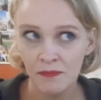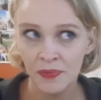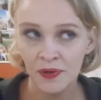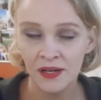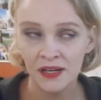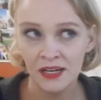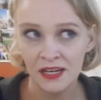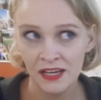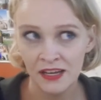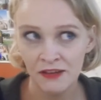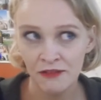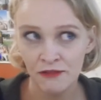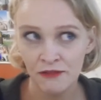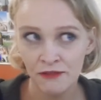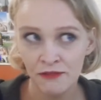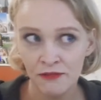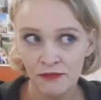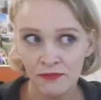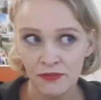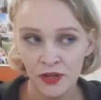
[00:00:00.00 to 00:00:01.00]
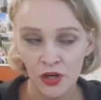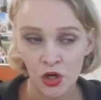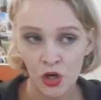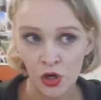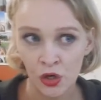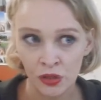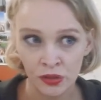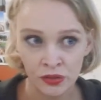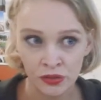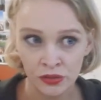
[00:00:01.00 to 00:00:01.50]
believe the
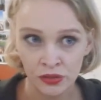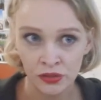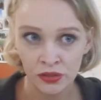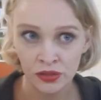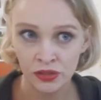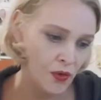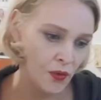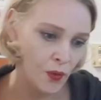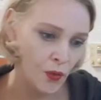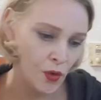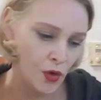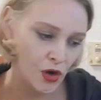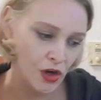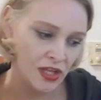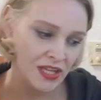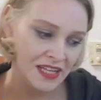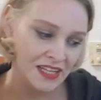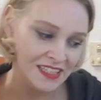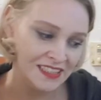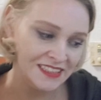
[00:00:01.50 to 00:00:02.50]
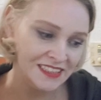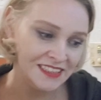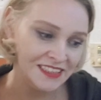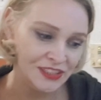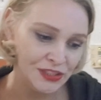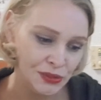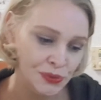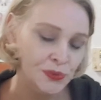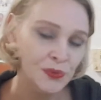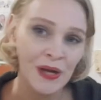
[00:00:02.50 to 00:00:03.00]
girls or didn't
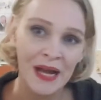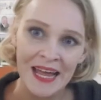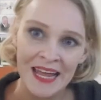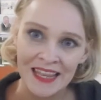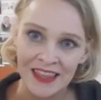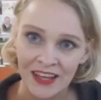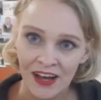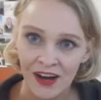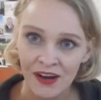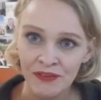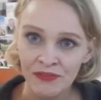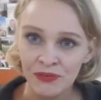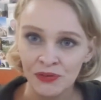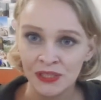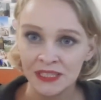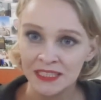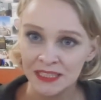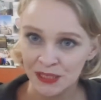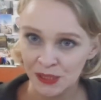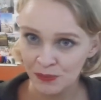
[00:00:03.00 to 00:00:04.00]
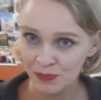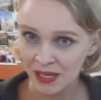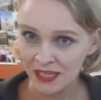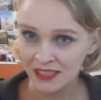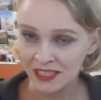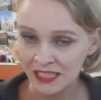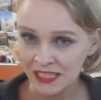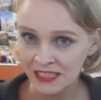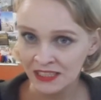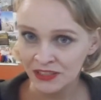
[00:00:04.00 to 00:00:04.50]
do enough or it seemed like
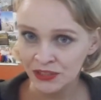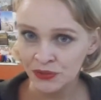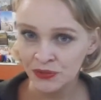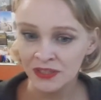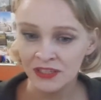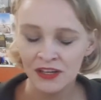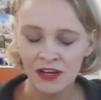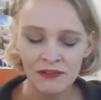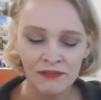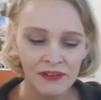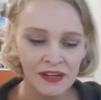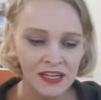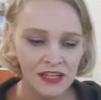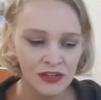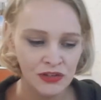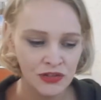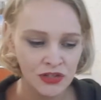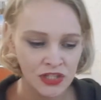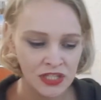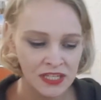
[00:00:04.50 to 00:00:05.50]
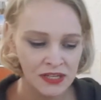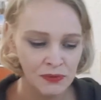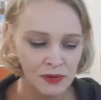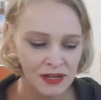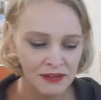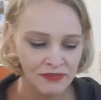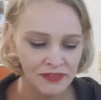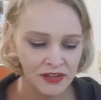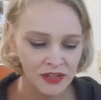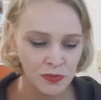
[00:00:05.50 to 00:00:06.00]
they didn't do enough and usually
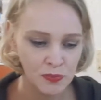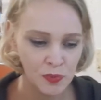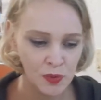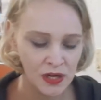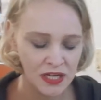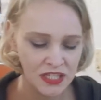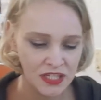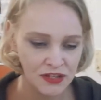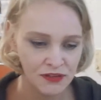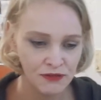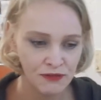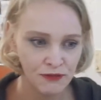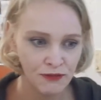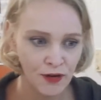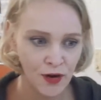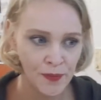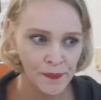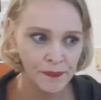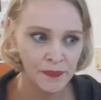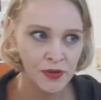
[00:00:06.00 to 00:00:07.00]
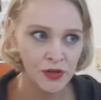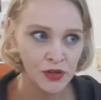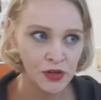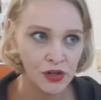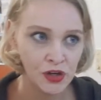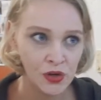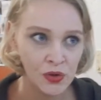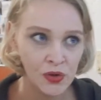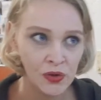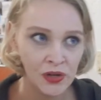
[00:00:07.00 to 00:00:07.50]
if there's pressure from
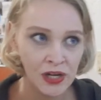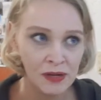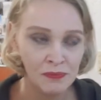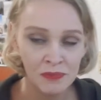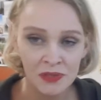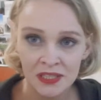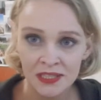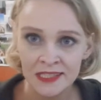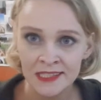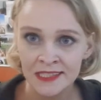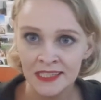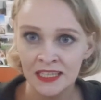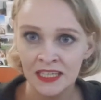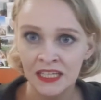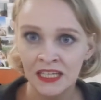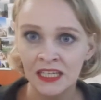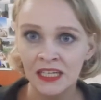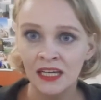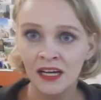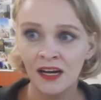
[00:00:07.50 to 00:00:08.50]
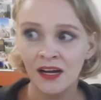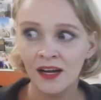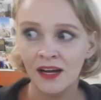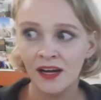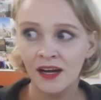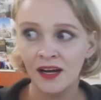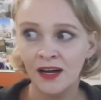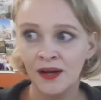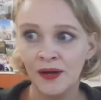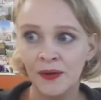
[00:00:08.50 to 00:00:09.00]
your local embassy
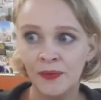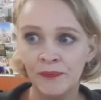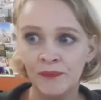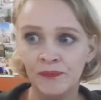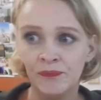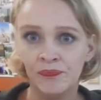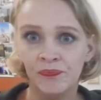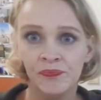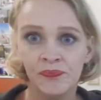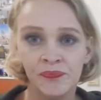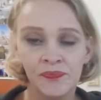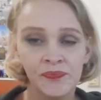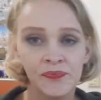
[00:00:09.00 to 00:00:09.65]
um,